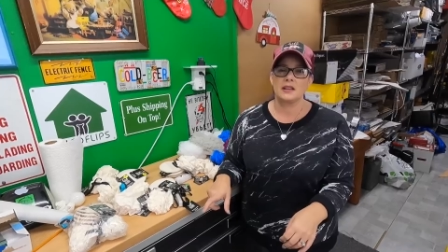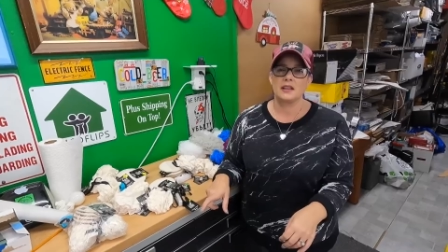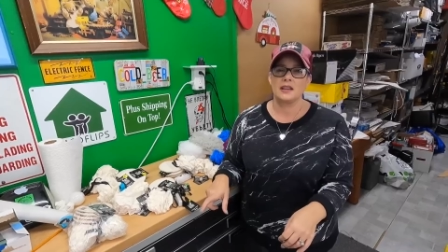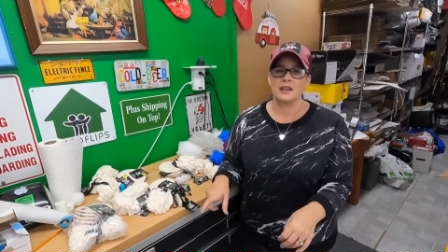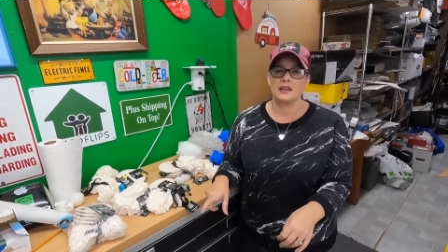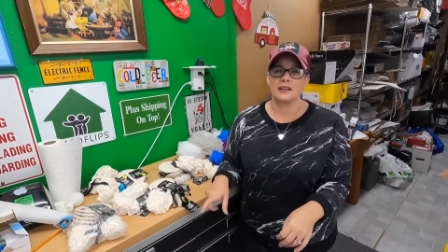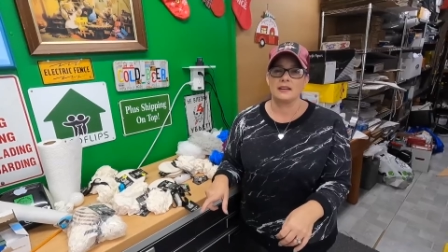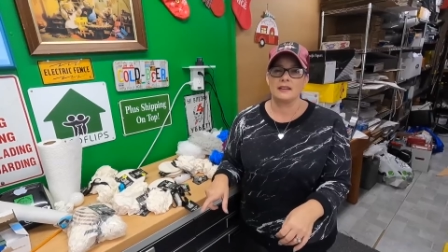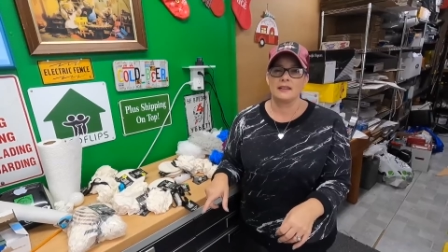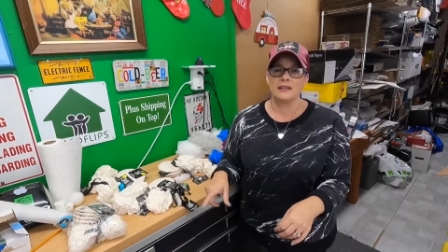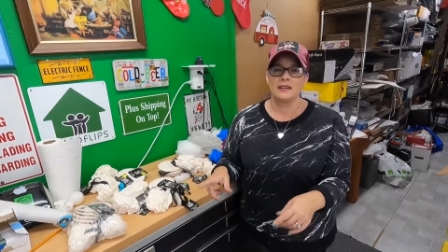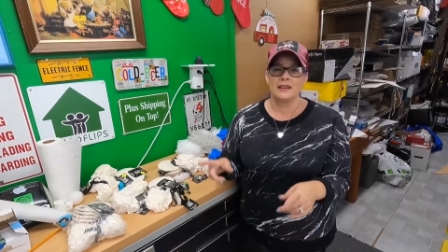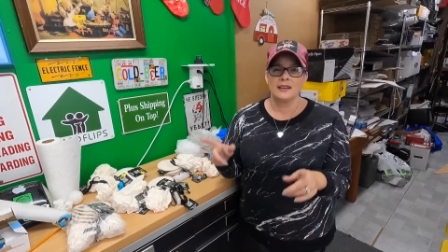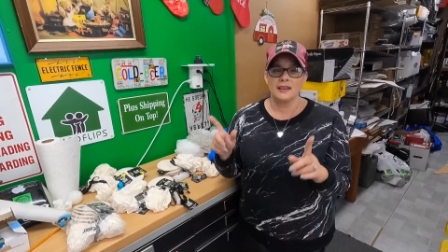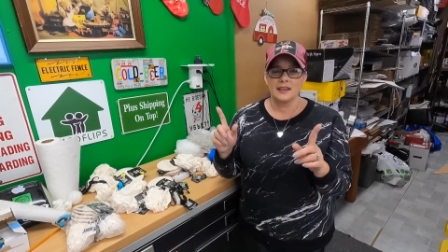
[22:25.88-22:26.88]
again
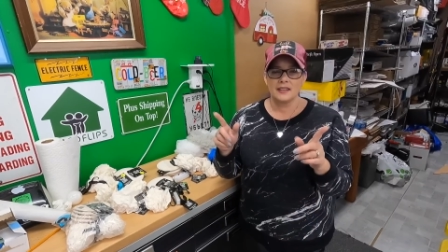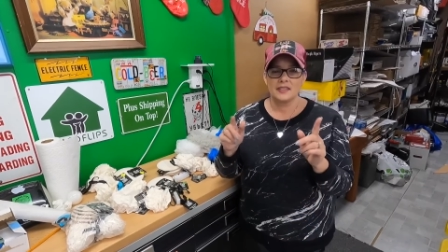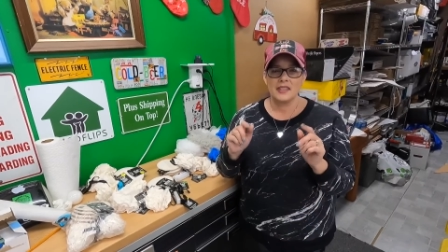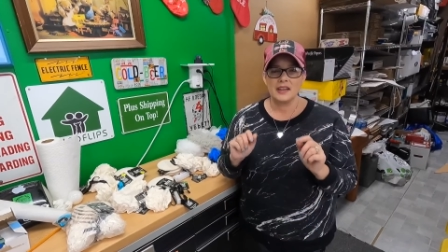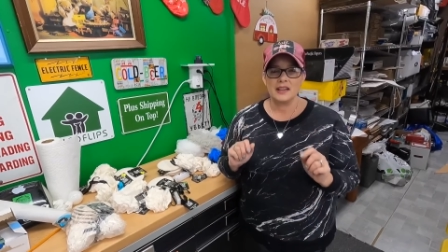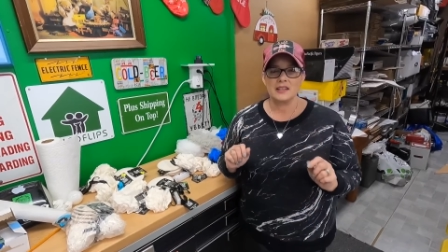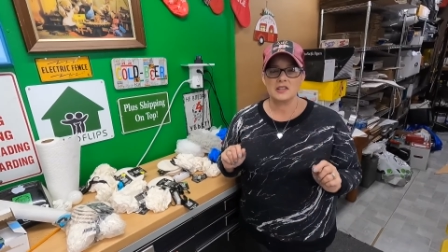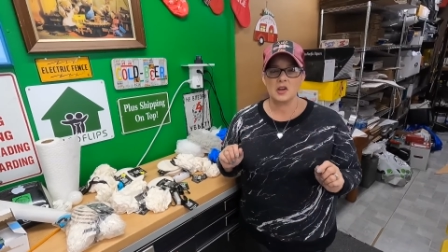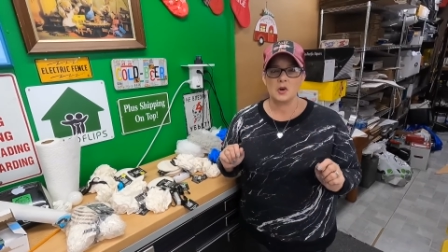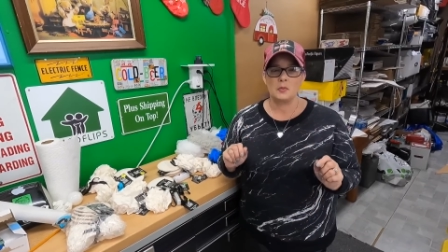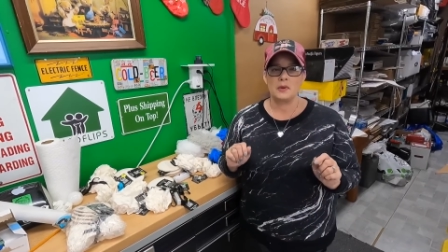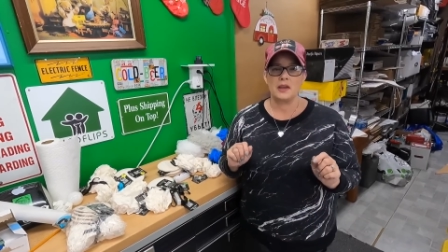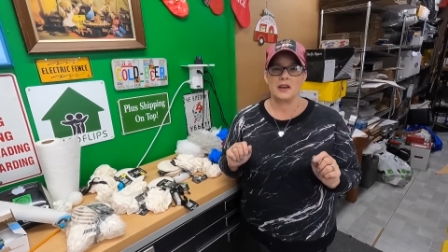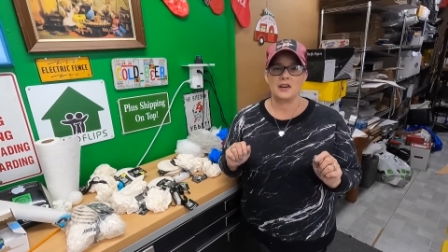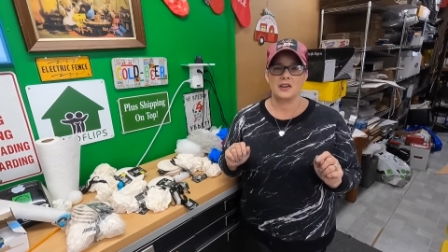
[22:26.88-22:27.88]
then it told
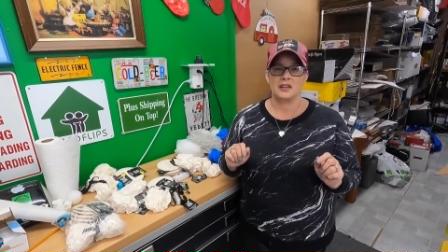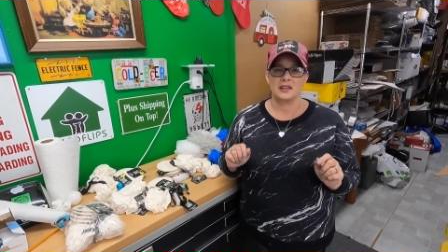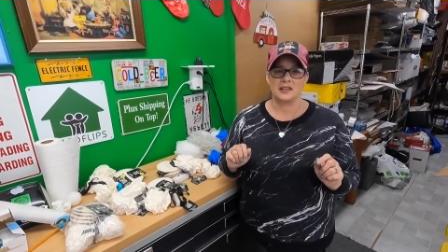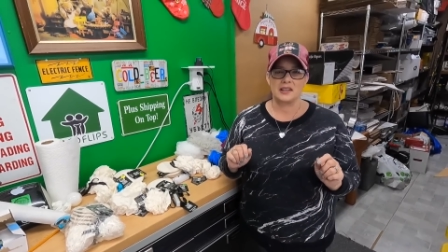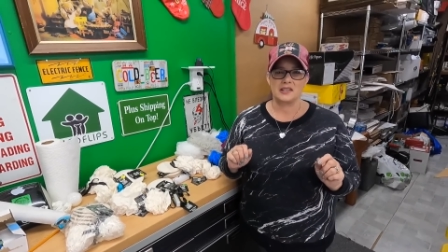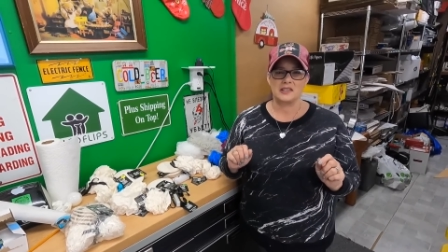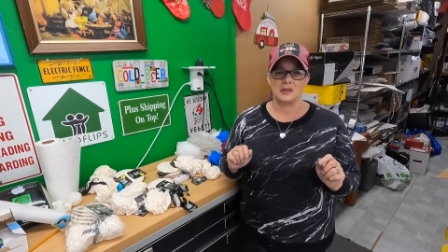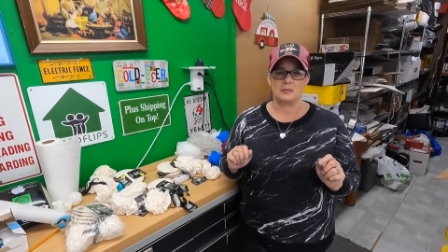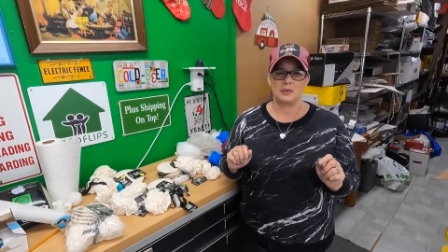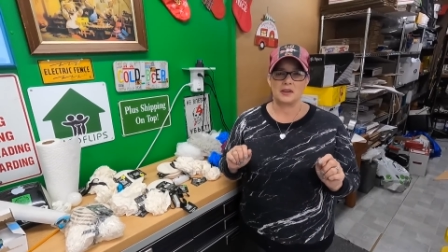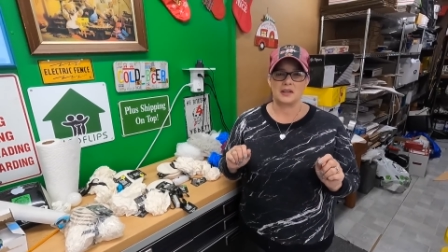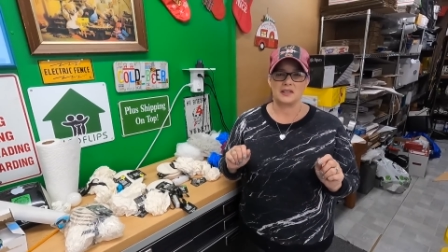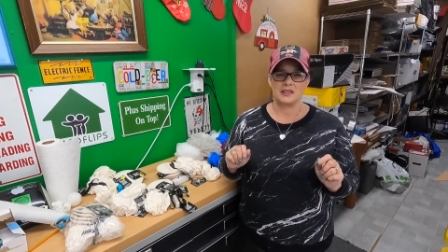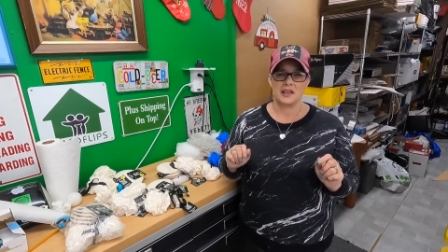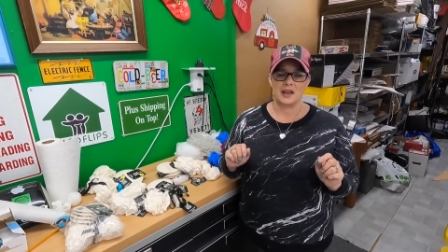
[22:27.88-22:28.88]
me I couldn't list it
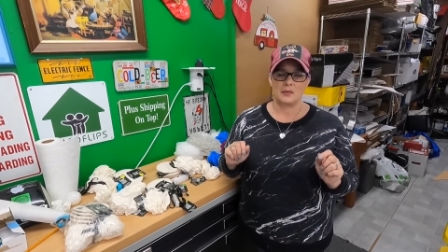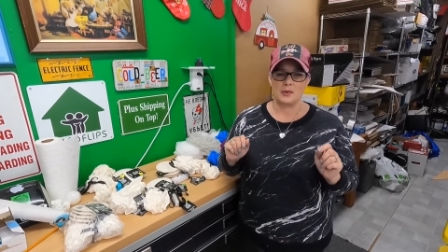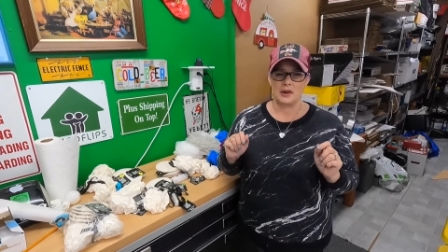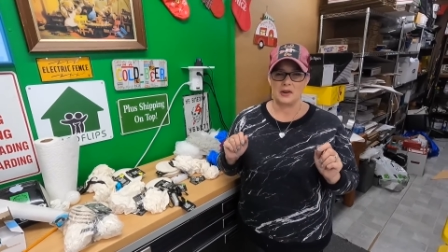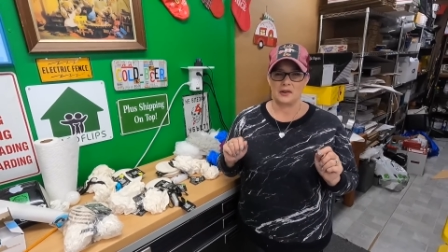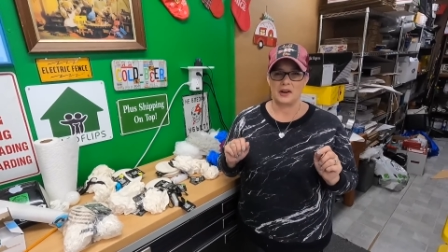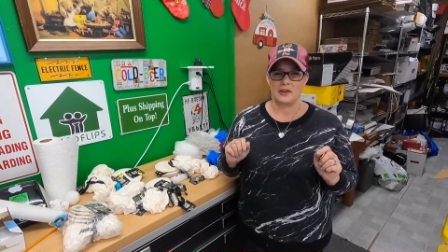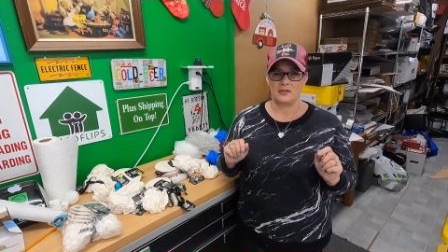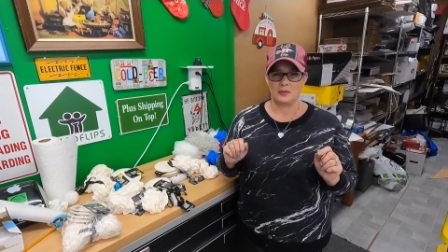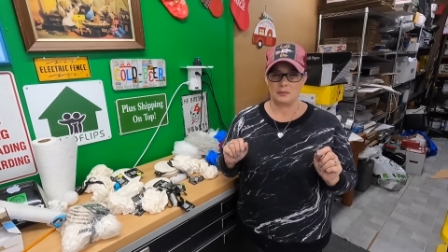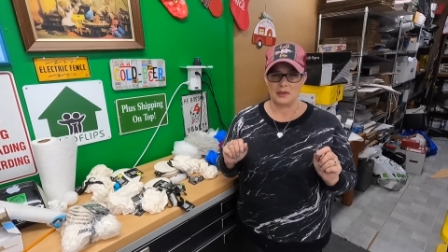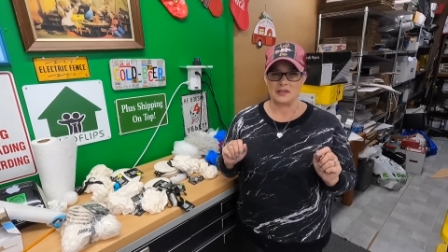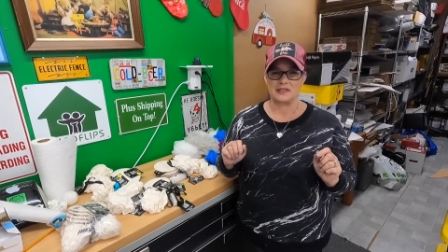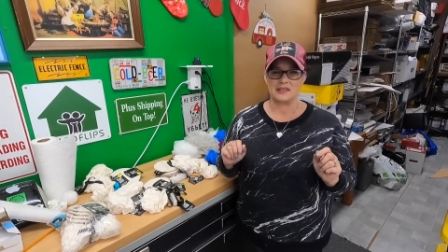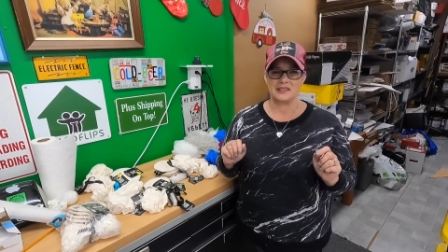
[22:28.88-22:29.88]
because I, we don't have a
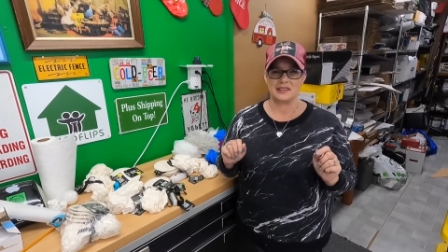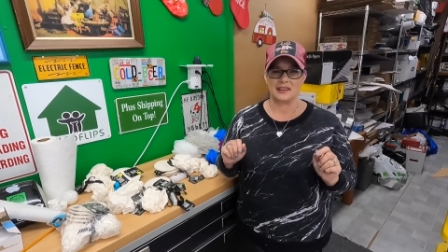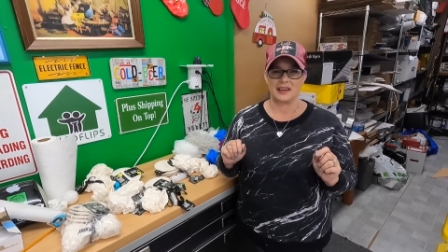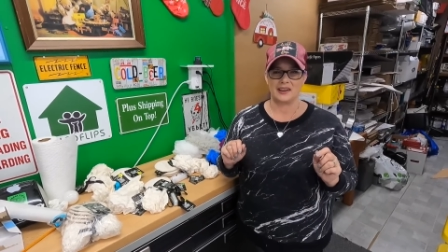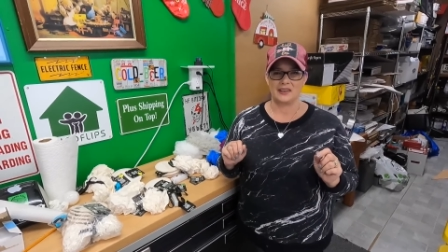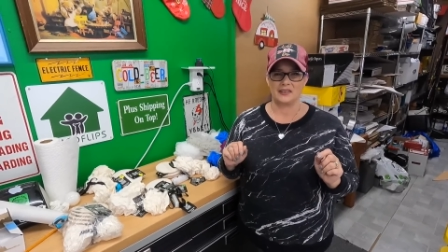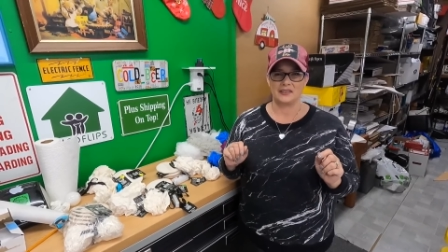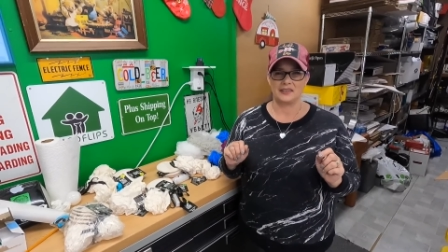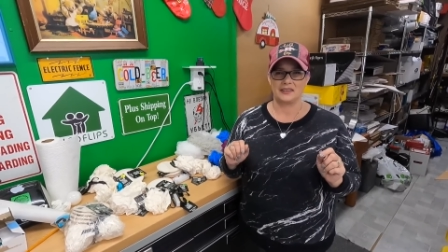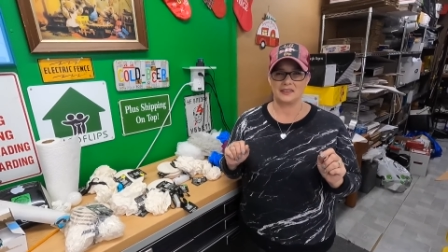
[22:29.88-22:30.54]
business account.